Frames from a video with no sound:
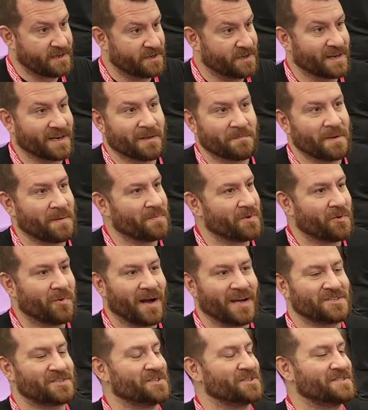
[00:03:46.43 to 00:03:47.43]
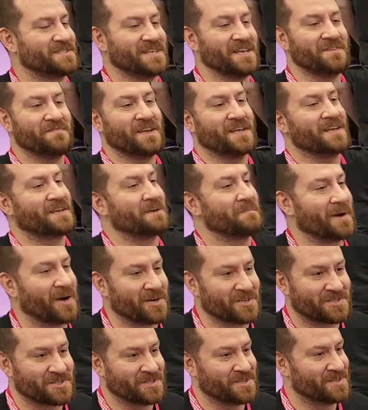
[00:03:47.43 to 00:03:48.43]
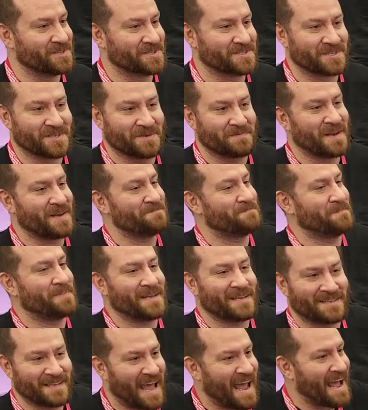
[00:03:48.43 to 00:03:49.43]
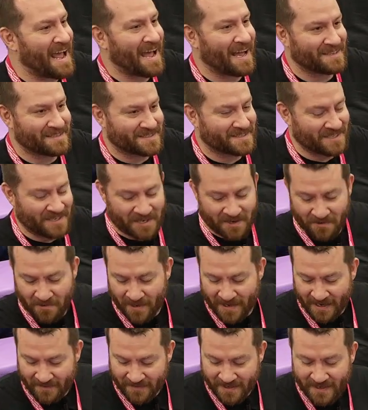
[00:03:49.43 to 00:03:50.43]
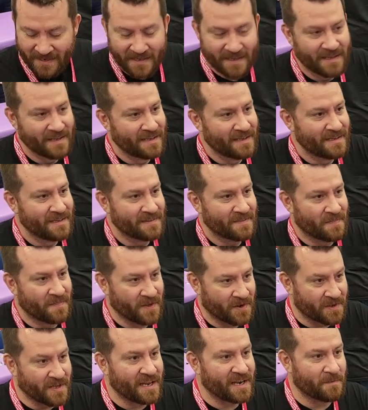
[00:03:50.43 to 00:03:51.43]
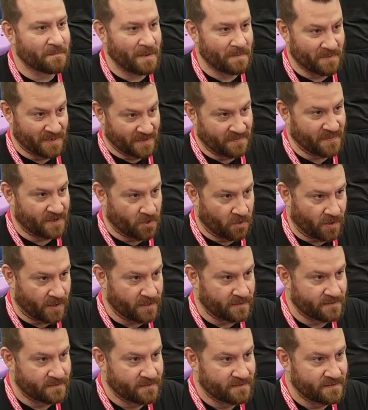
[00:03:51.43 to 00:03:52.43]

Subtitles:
You're getting people to watch your TV commercials, your big ads, whatever. They're getting people in the door.